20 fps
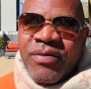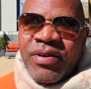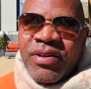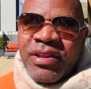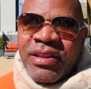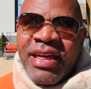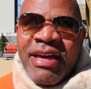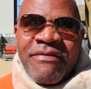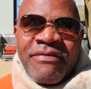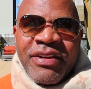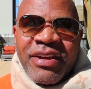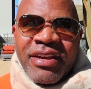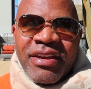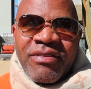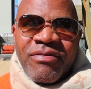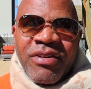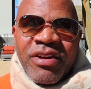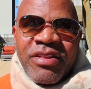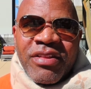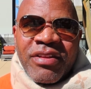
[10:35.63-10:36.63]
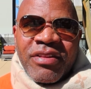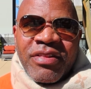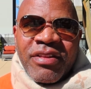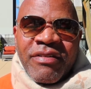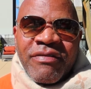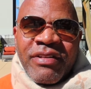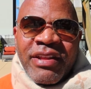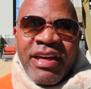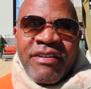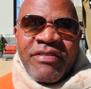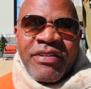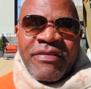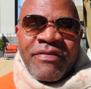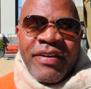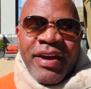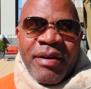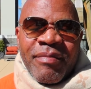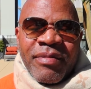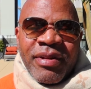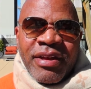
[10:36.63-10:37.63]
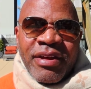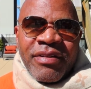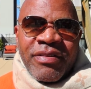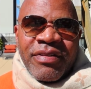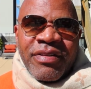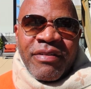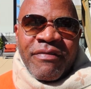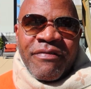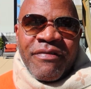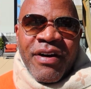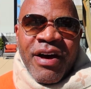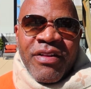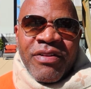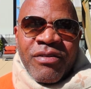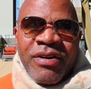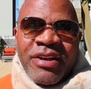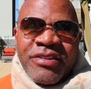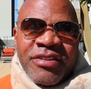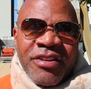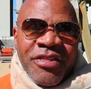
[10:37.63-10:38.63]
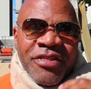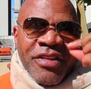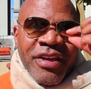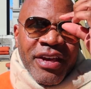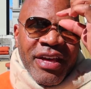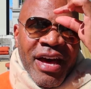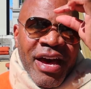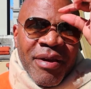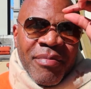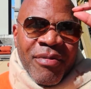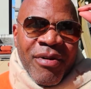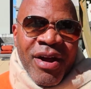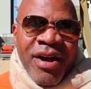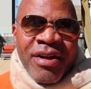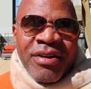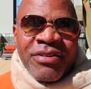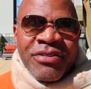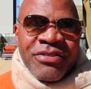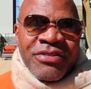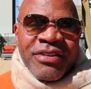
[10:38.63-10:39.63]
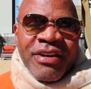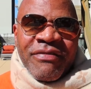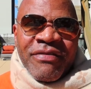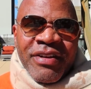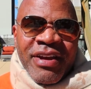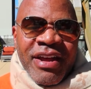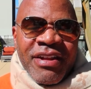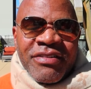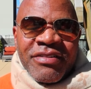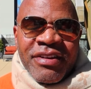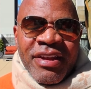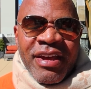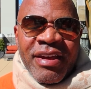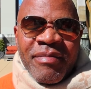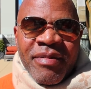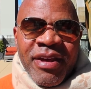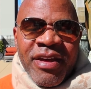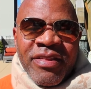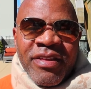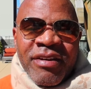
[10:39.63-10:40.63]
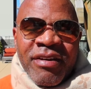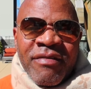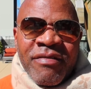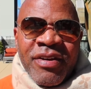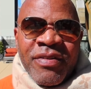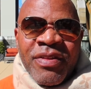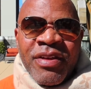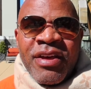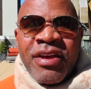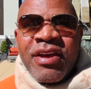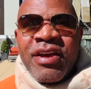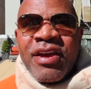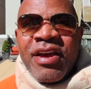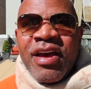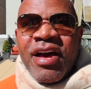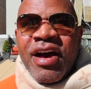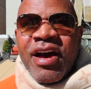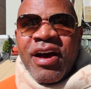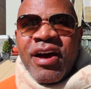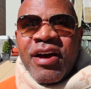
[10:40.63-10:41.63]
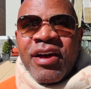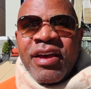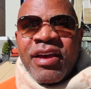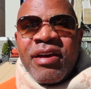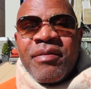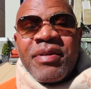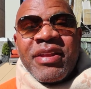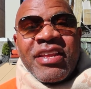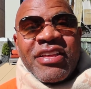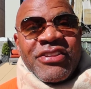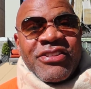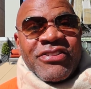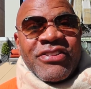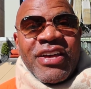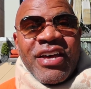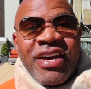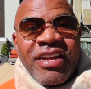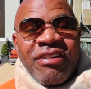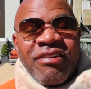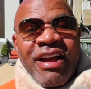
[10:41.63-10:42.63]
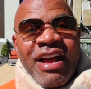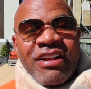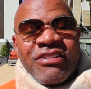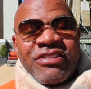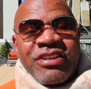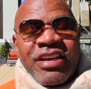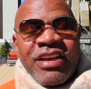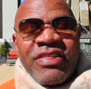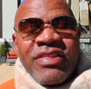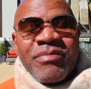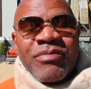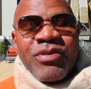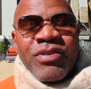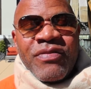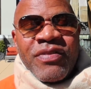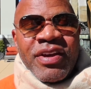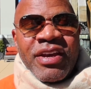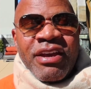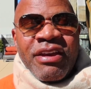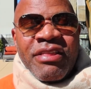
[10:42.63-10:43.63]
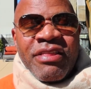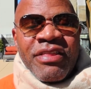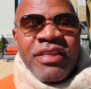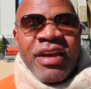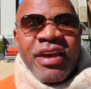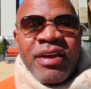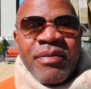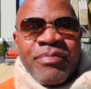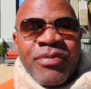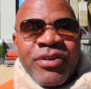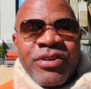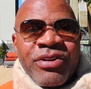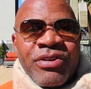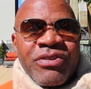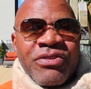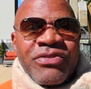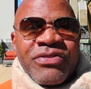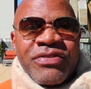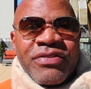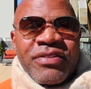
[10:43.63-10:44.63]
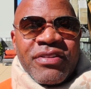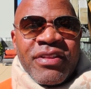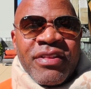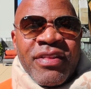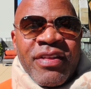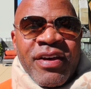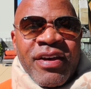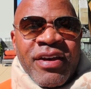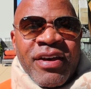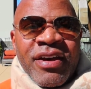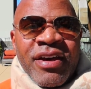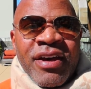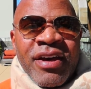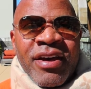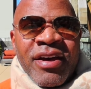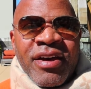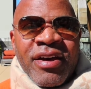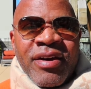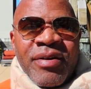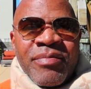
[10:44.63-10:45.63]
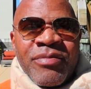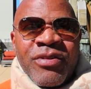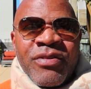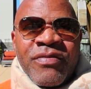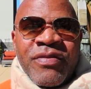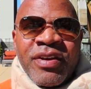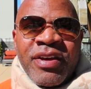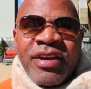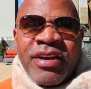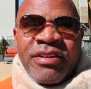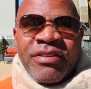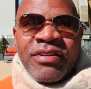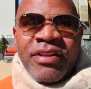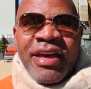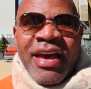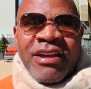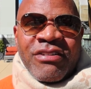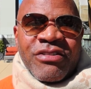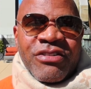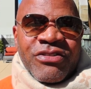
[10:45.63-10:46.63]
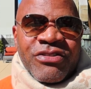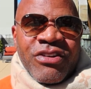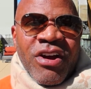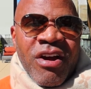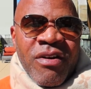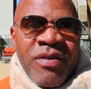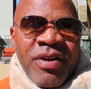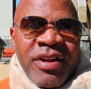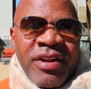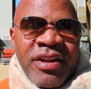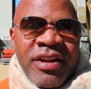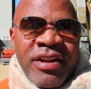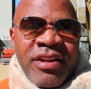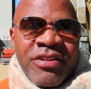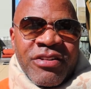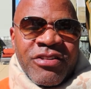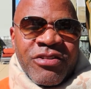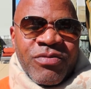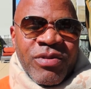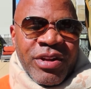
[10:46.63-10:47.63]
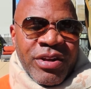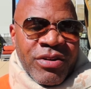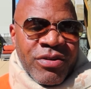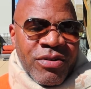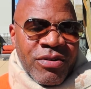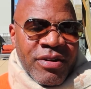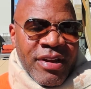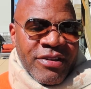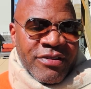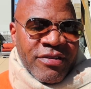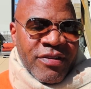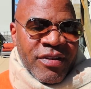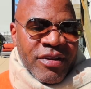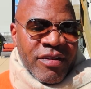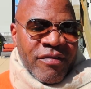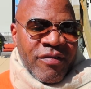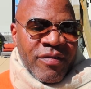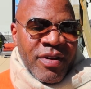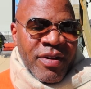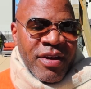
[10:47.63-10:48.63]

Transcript: Levy. What is it? The Levy family. The father has the thick eyebrows. I forgot his name. Can't think of it. Him and his son are actually in the movie, and they produced the movie and actually star in it. And it's really cool. That's something